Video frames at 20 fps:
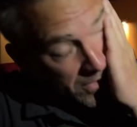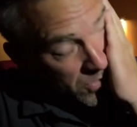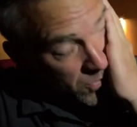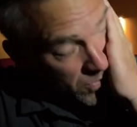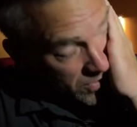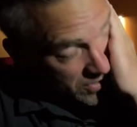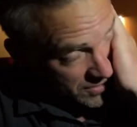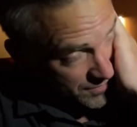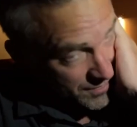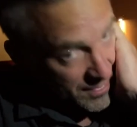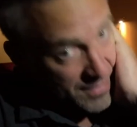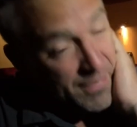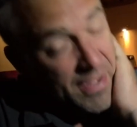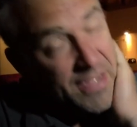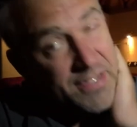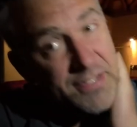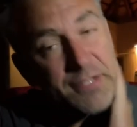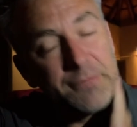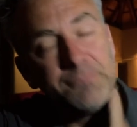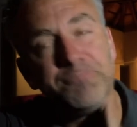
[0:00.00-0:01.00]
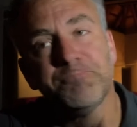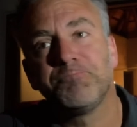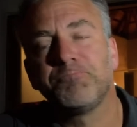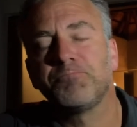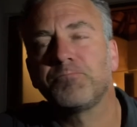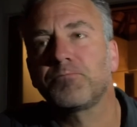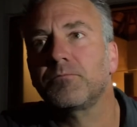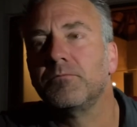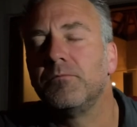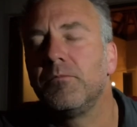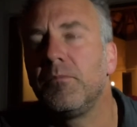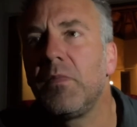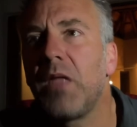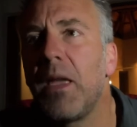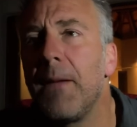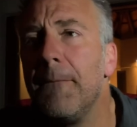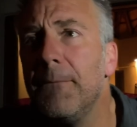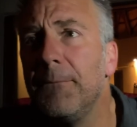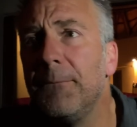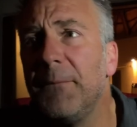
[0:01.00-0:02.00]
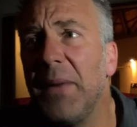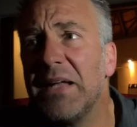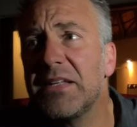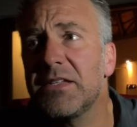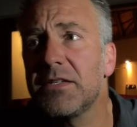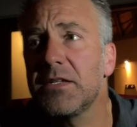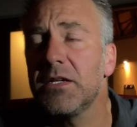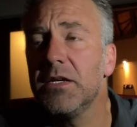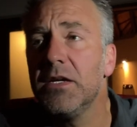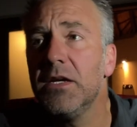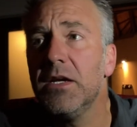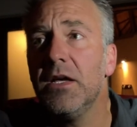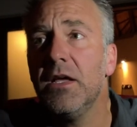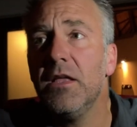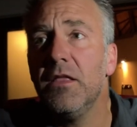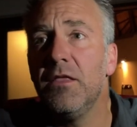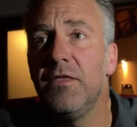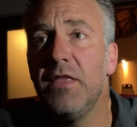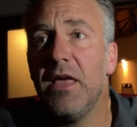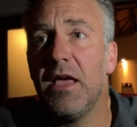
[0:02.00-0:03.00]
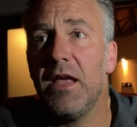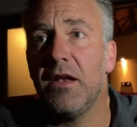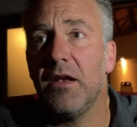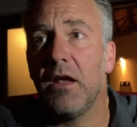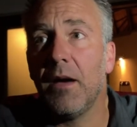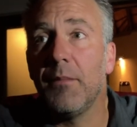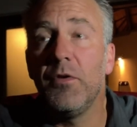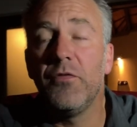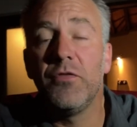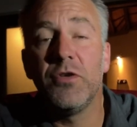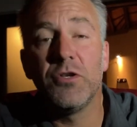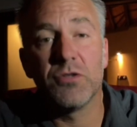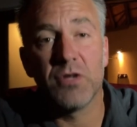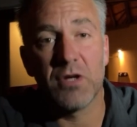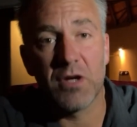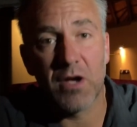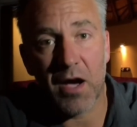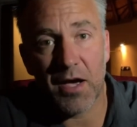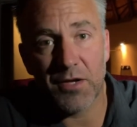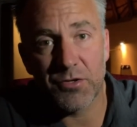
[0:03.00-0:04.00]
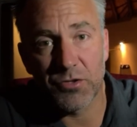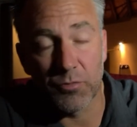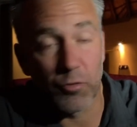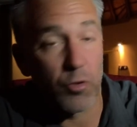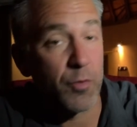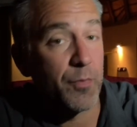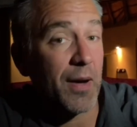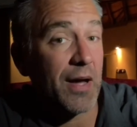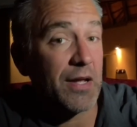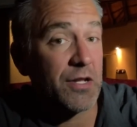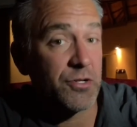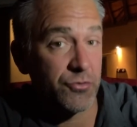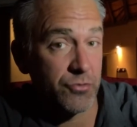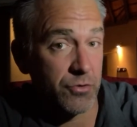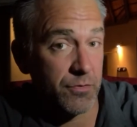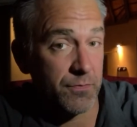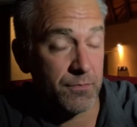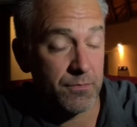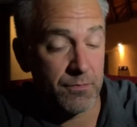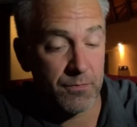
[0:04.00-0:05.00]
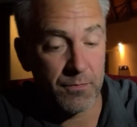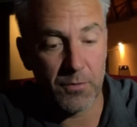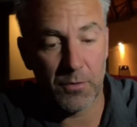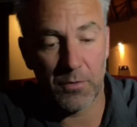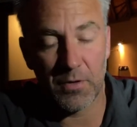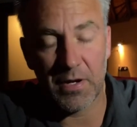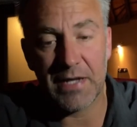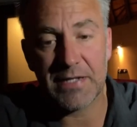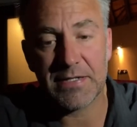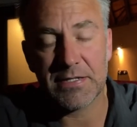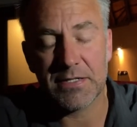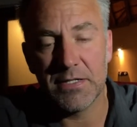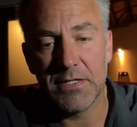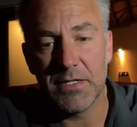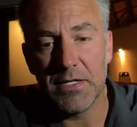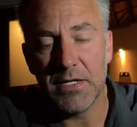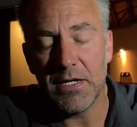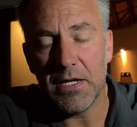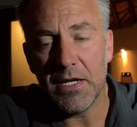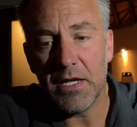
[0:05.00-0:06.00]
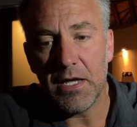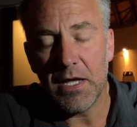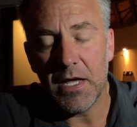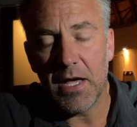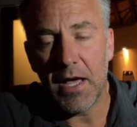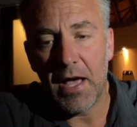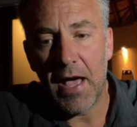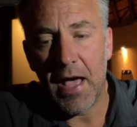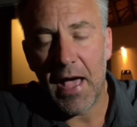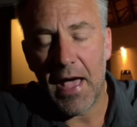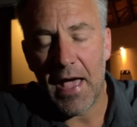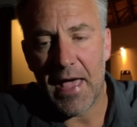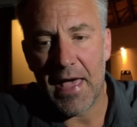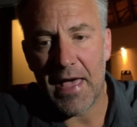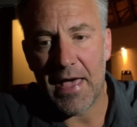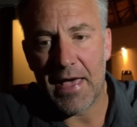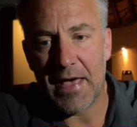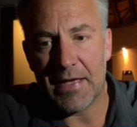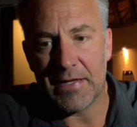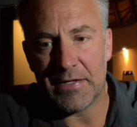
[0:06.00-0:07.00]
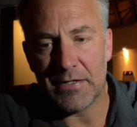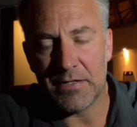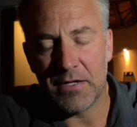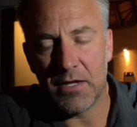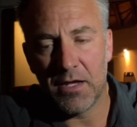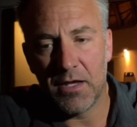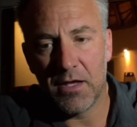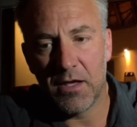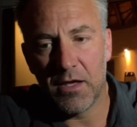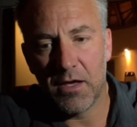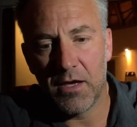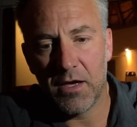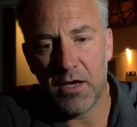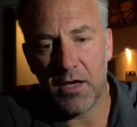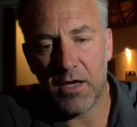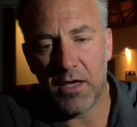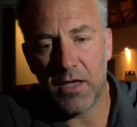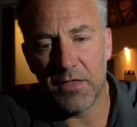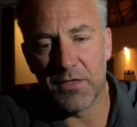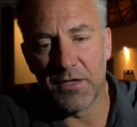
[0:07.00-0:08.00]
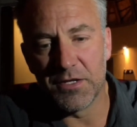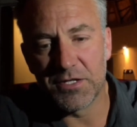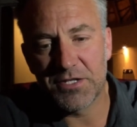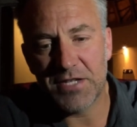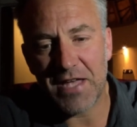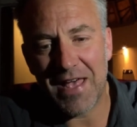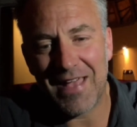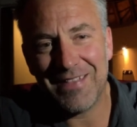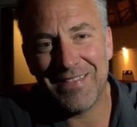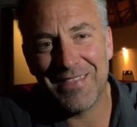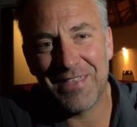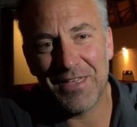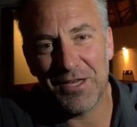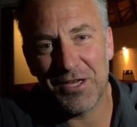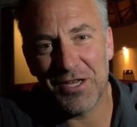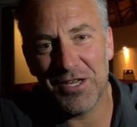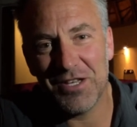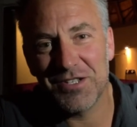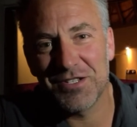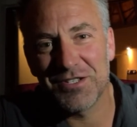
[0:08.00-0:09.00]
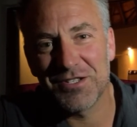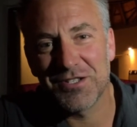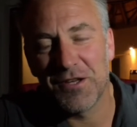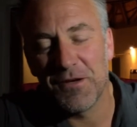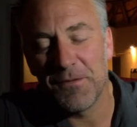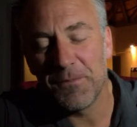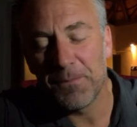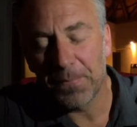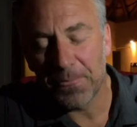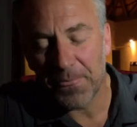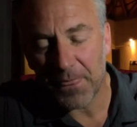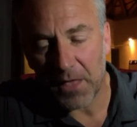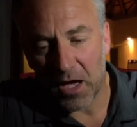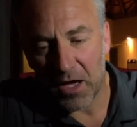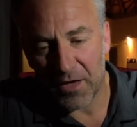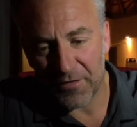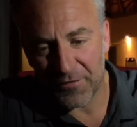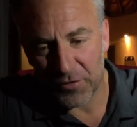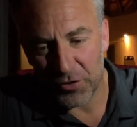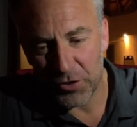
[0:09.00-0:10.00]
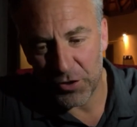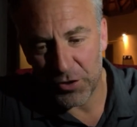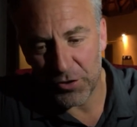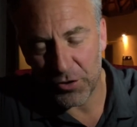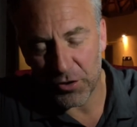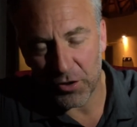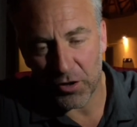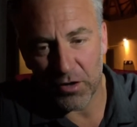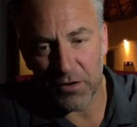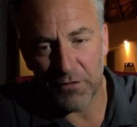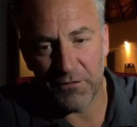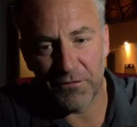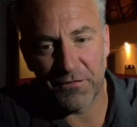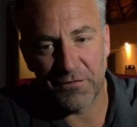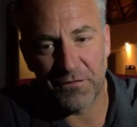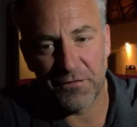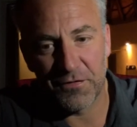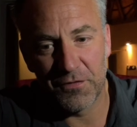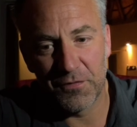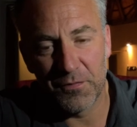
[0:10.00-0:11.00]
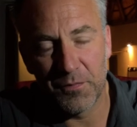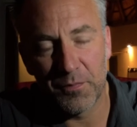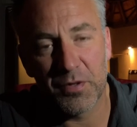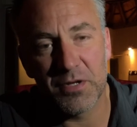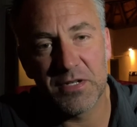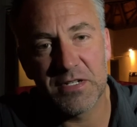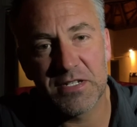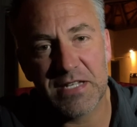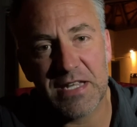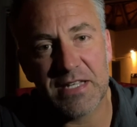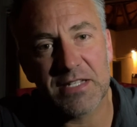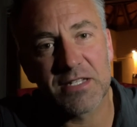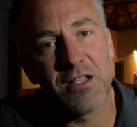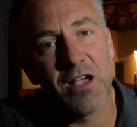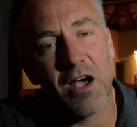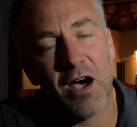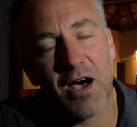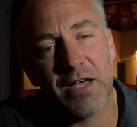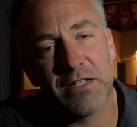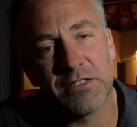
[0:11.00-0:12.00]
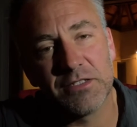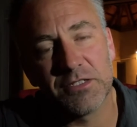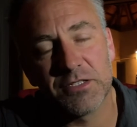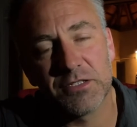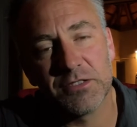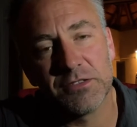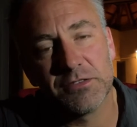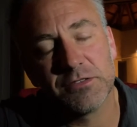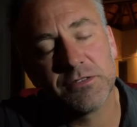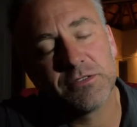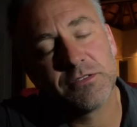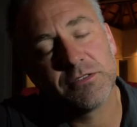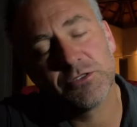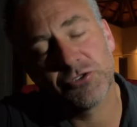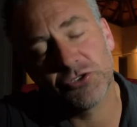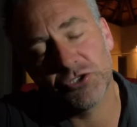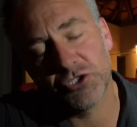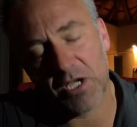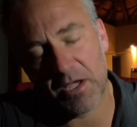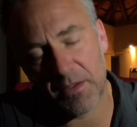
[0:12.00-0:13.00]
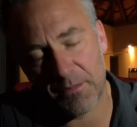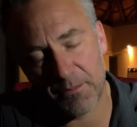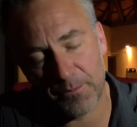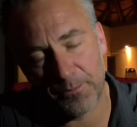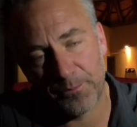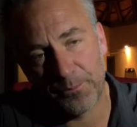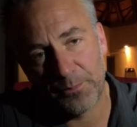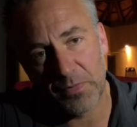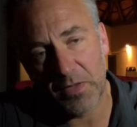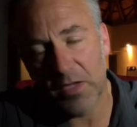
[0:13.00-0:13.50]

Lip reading: which has been amazing. But then I'm moving to a guide's room or a pilot's room, right? And the sad thing is, I've heard of princess guides. Shame.